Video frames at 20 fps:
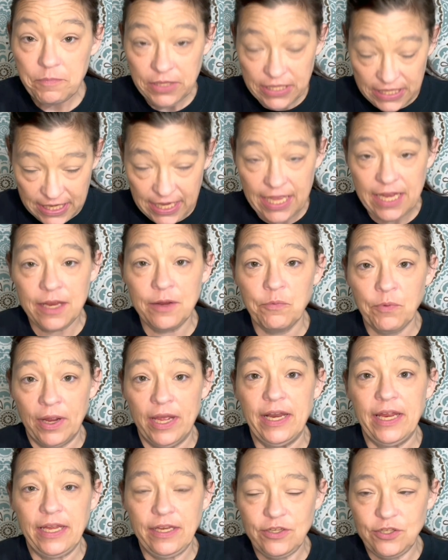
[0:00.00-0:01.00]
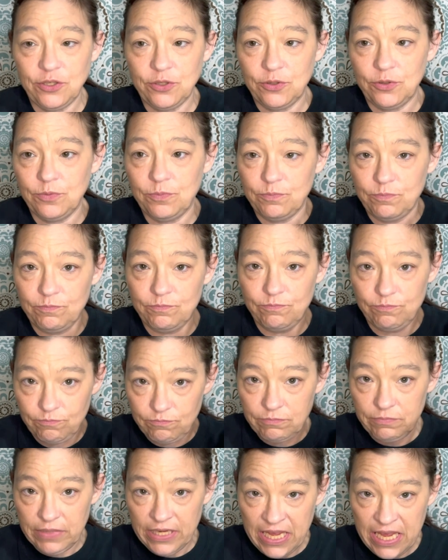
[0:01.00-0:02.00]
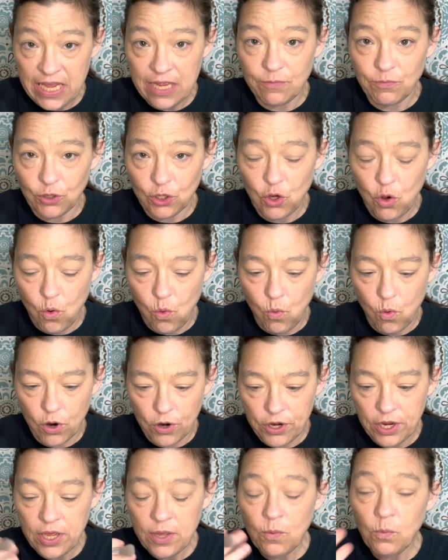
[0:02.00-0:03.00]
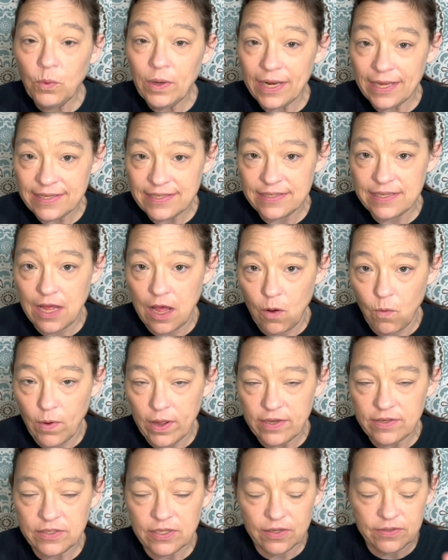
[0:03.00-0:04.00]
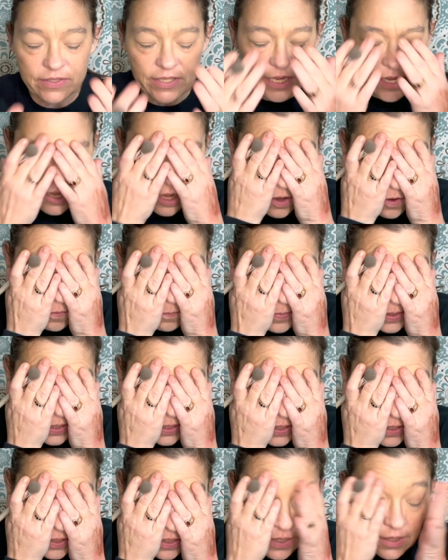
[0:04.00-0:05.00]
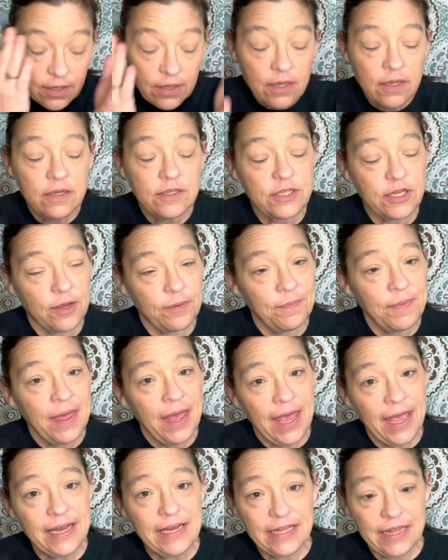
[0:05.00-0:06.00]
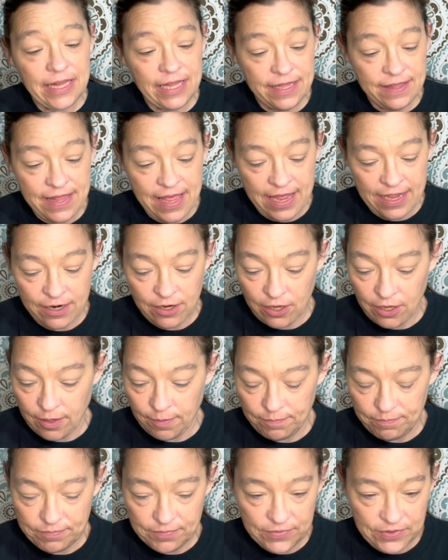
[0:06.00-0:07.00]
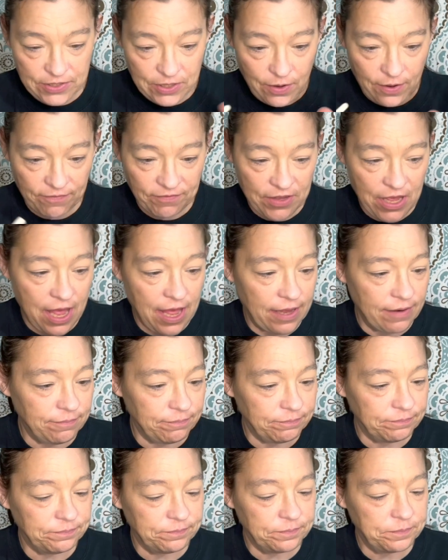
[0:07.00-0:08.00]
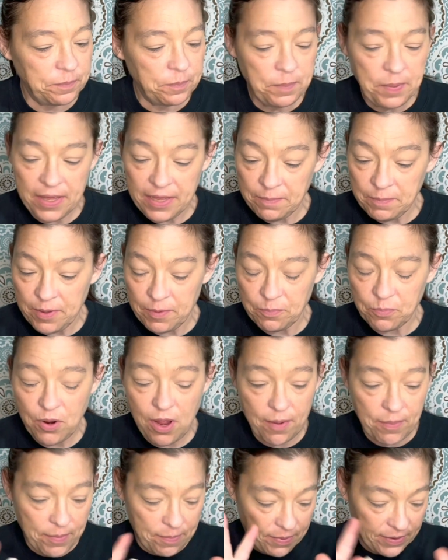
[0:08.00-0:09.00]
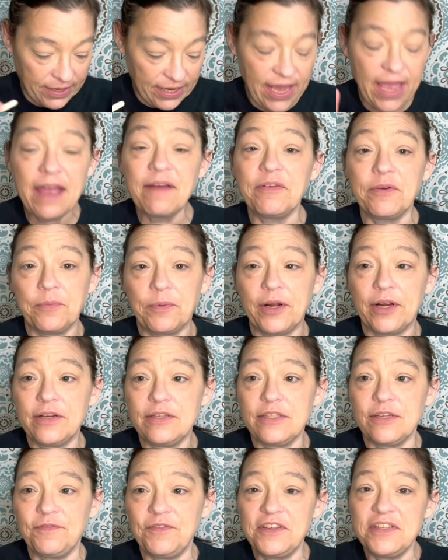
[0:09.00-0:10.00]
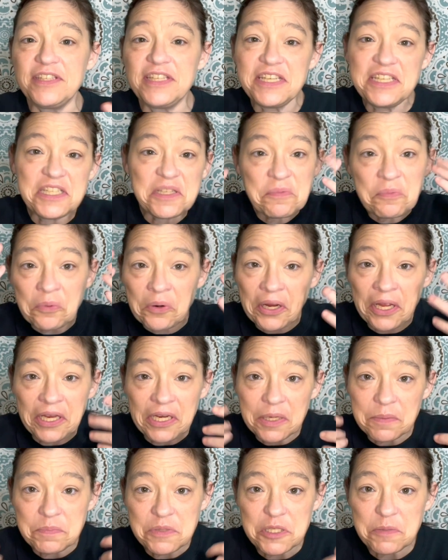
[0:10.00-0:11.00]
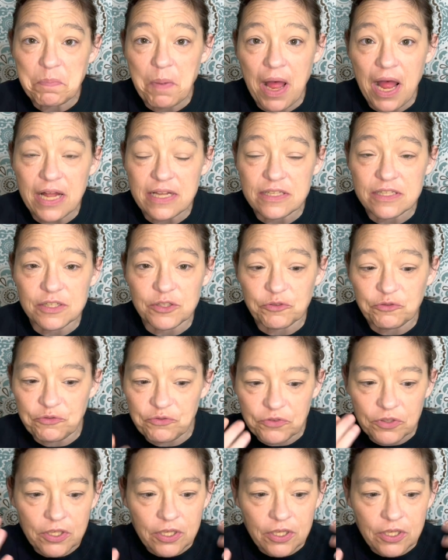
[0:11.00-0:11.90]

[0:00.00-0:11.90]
getting ready to hit record when I saw it. So I was like, oh man. So I had to clean that up. So I've got pigment probably everywhere. So if you see some random spots of